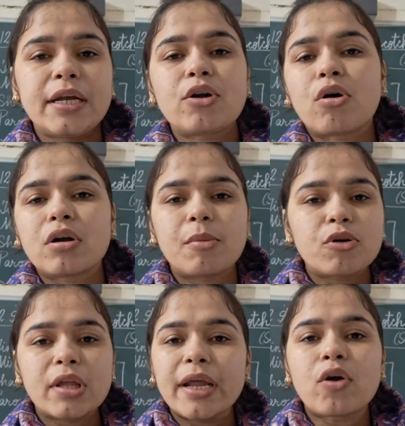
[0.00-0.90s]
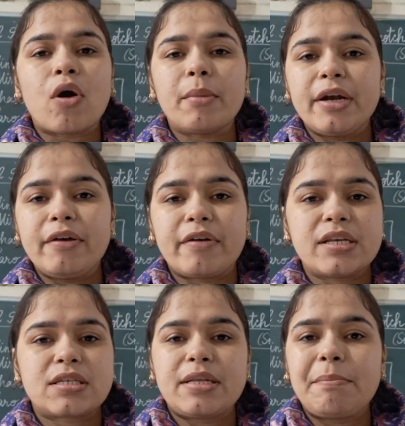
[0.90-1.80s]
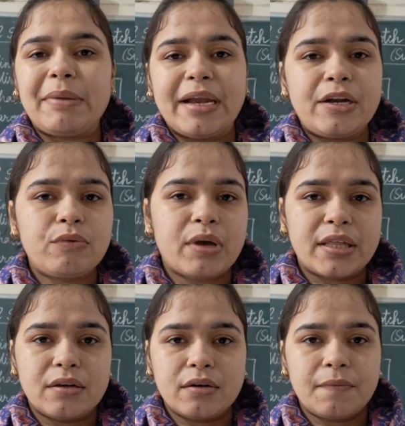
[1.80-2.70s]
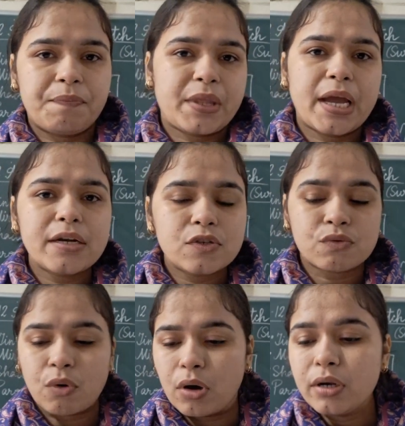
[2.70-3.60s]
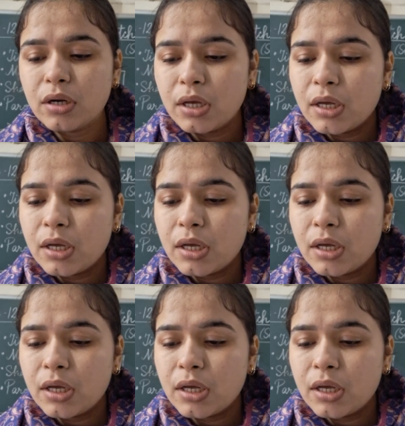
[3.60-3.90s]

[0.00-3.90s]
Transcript: they talked about their common interests, they played together and so on